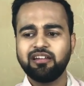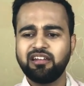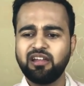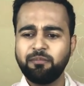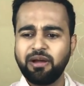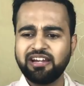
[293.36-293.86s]

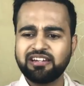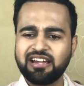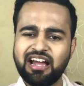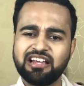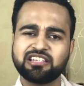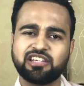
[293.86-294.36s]
They might
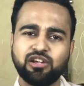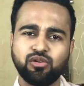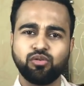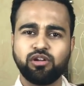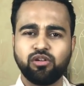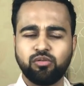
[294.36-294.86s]
ask
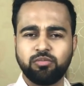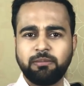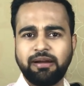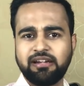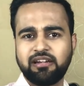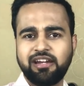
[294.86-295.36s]
you, they
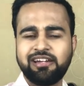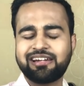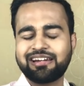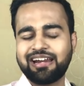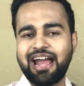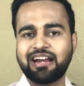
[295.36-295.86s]
might
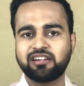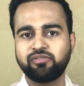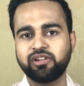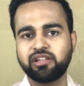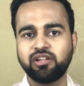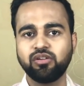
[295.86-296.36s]
interact
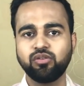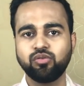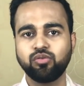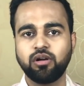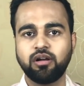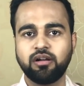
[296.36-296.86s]
with
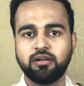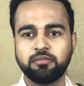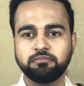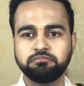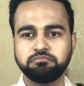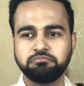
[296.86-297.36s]

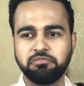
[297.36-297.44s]
you,